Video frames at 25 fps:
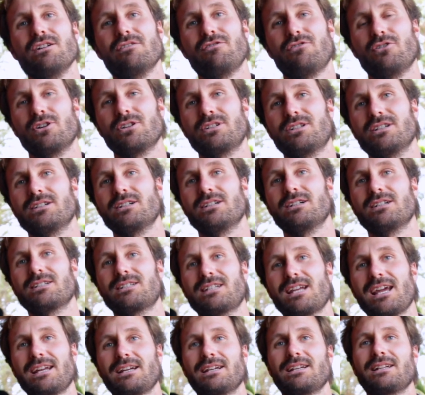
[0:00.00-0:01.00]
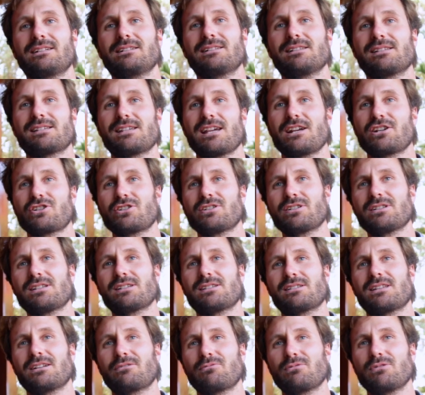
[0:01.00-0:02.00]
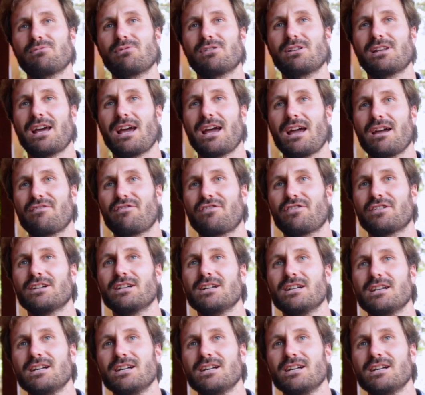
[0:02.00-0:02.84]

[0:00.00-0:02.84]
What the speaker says: for the technical sessions that we will have